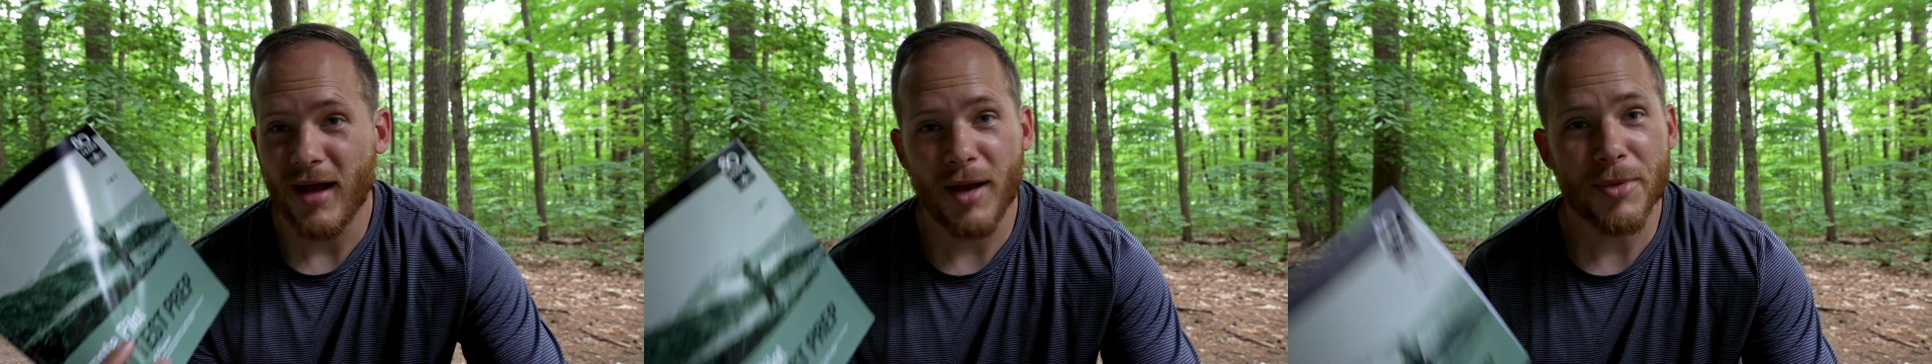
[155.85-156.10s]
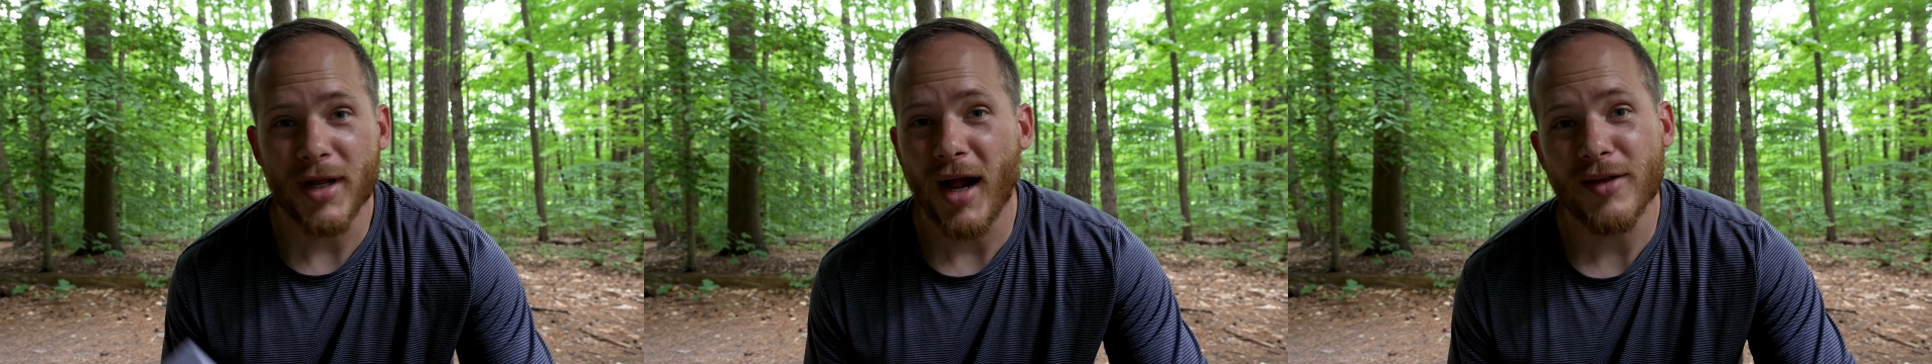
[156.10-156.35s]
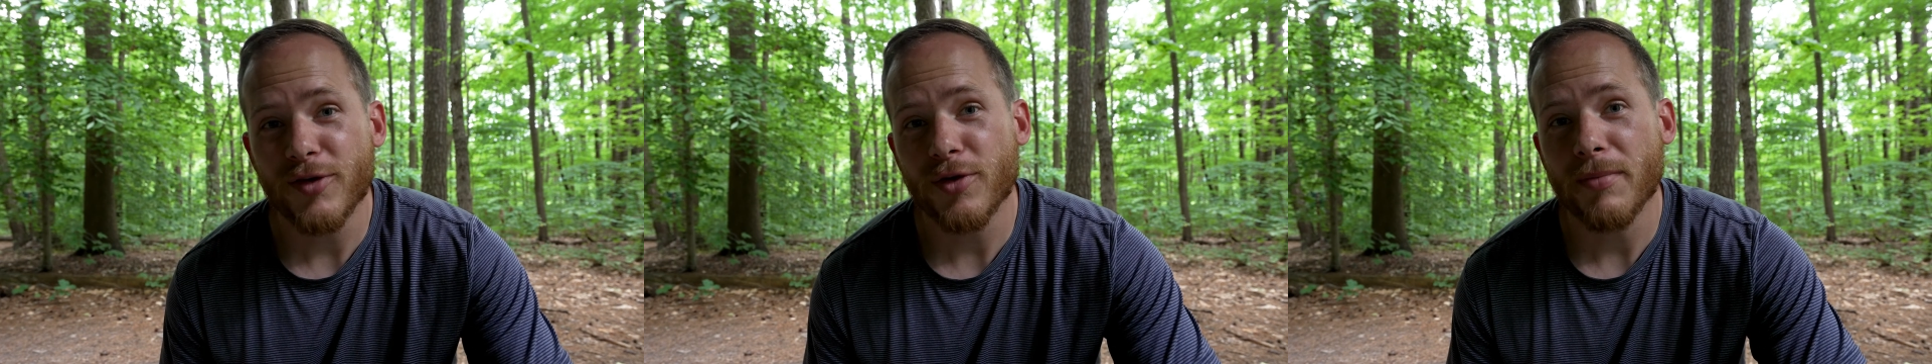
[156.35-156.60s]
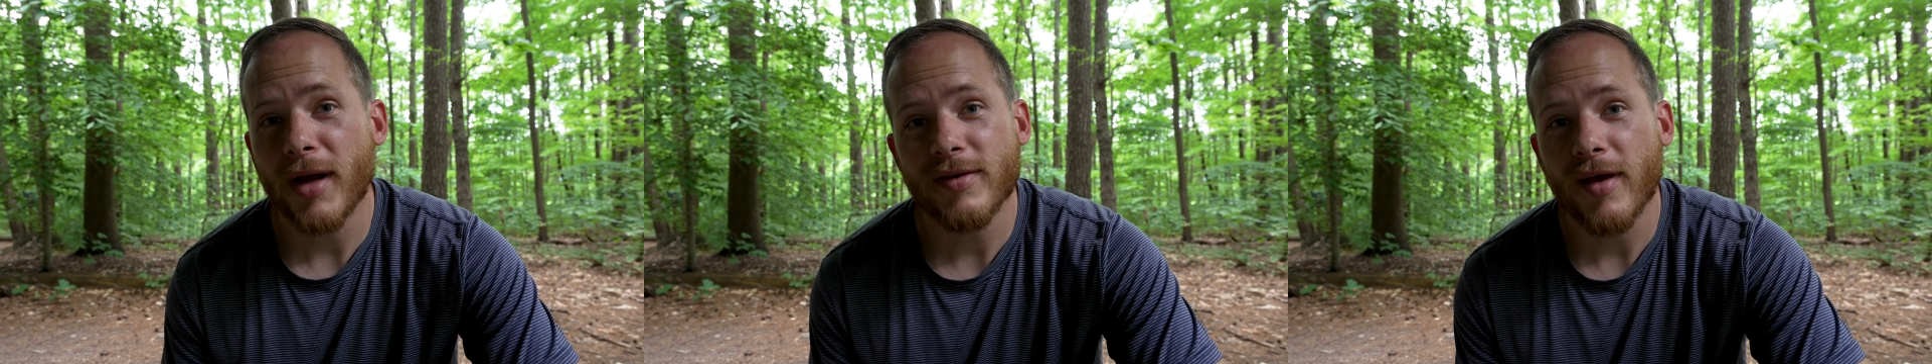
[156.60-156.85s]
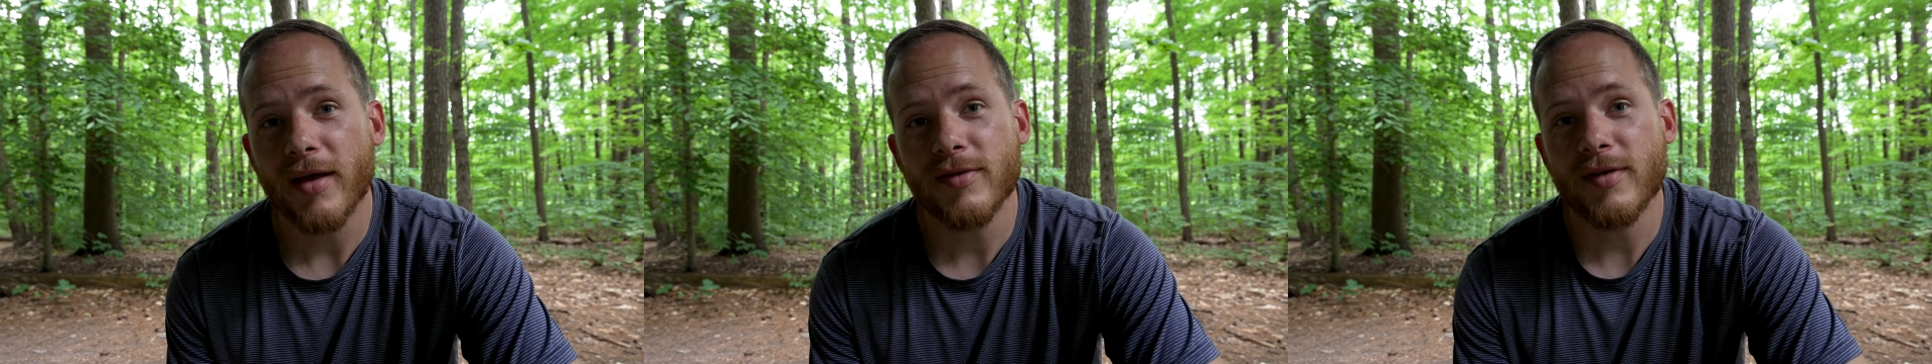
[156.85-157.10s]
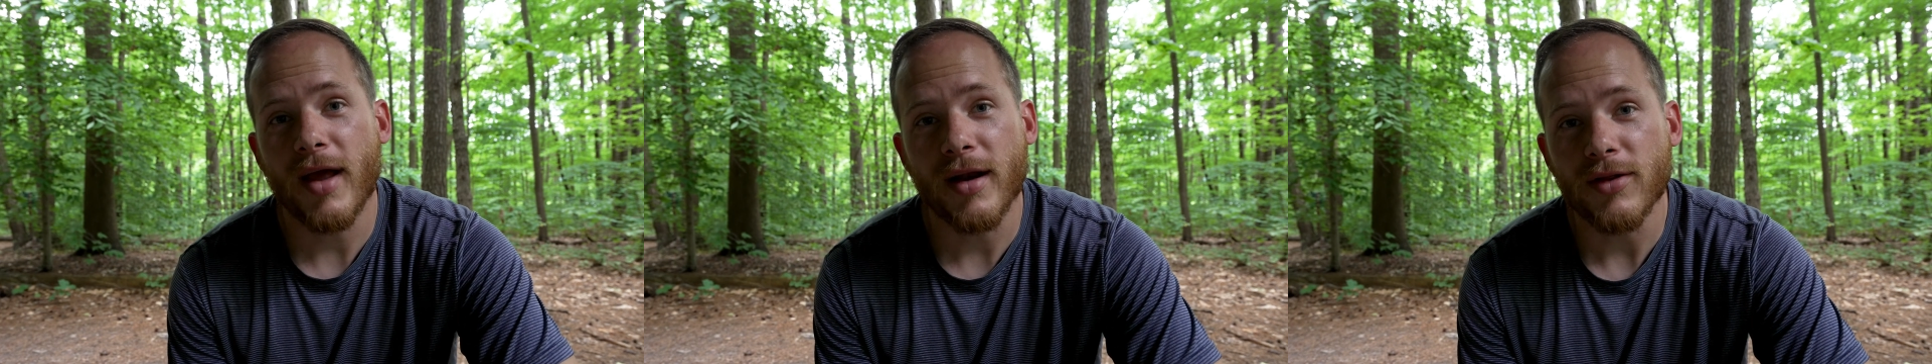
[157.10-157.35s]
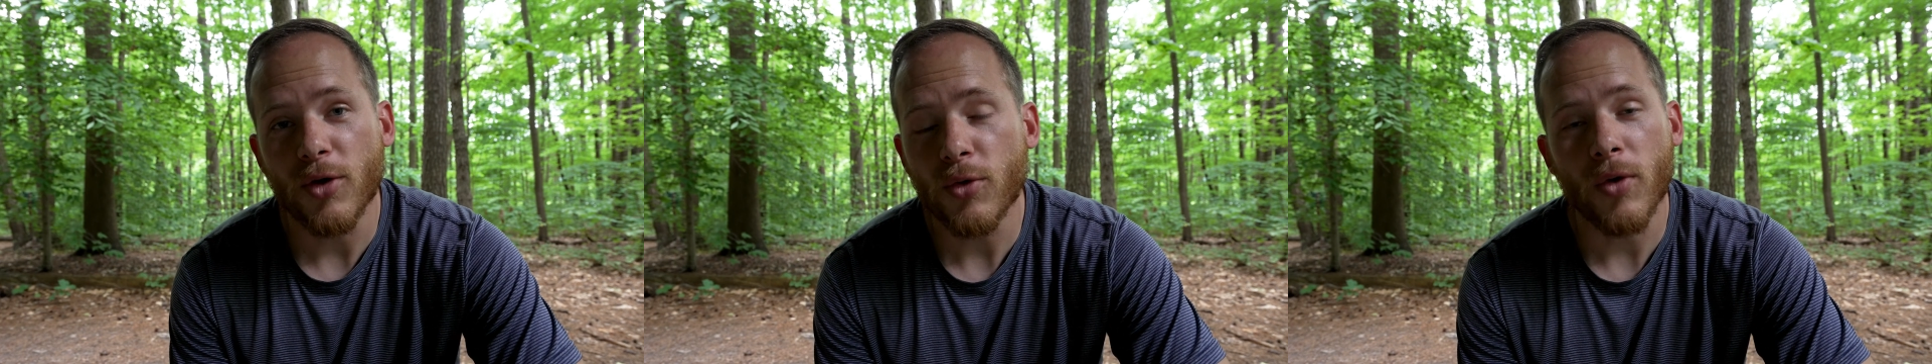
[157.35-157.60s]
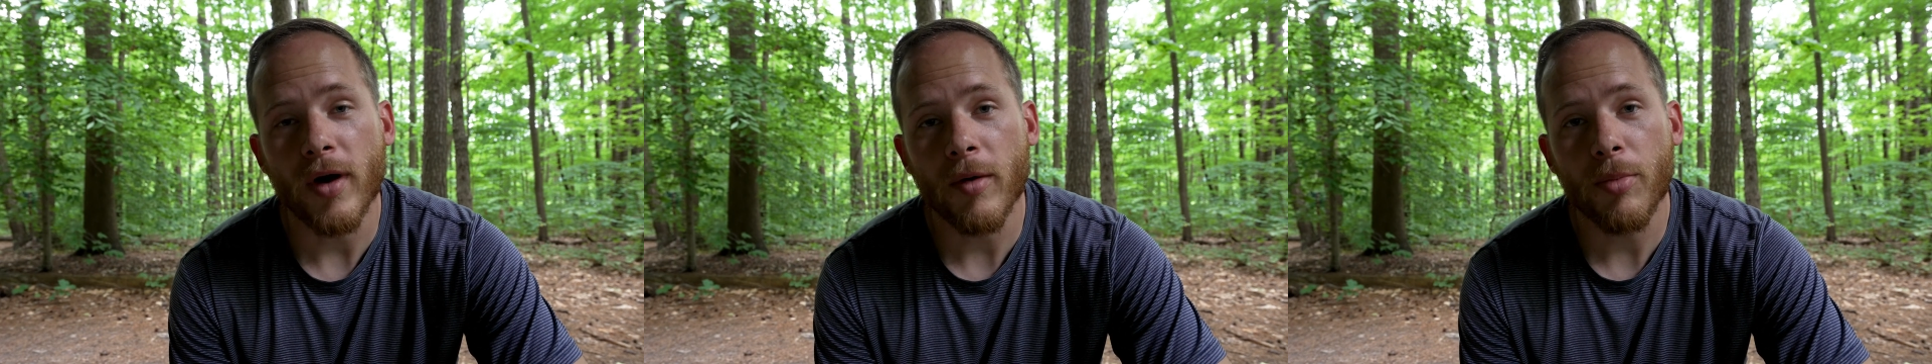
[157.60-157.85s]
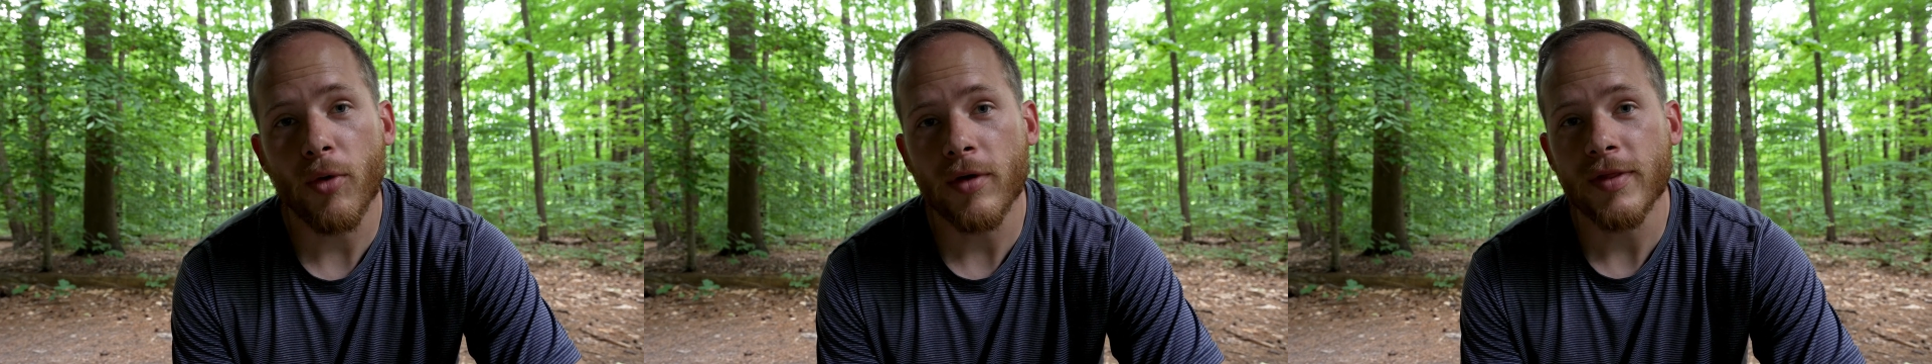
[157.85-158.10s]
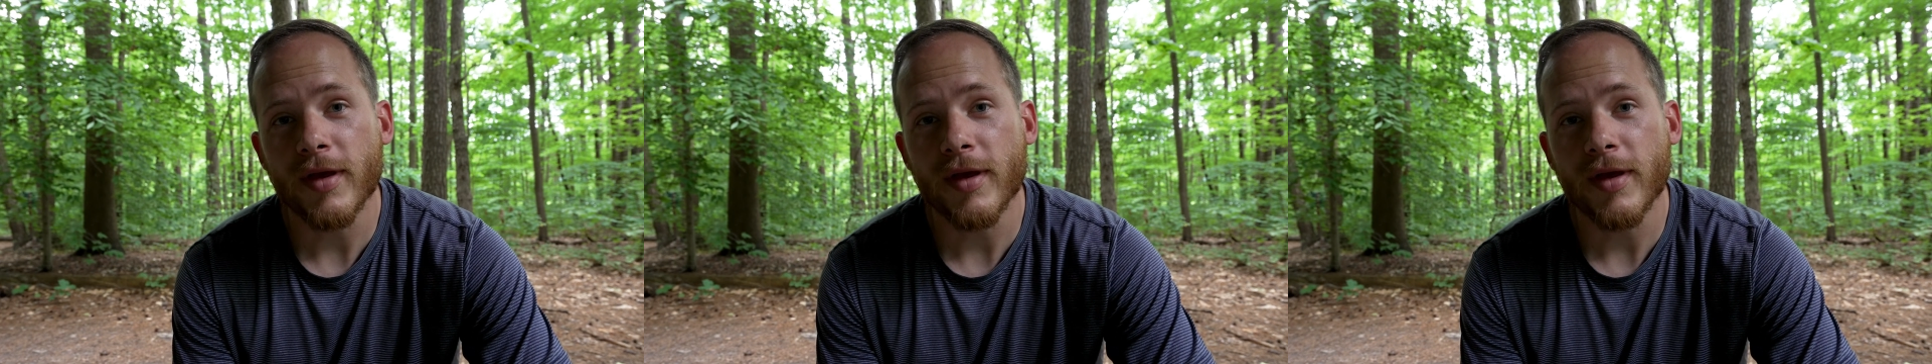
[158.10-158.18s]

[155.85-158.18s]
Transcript: I mean, I took my test at a local airport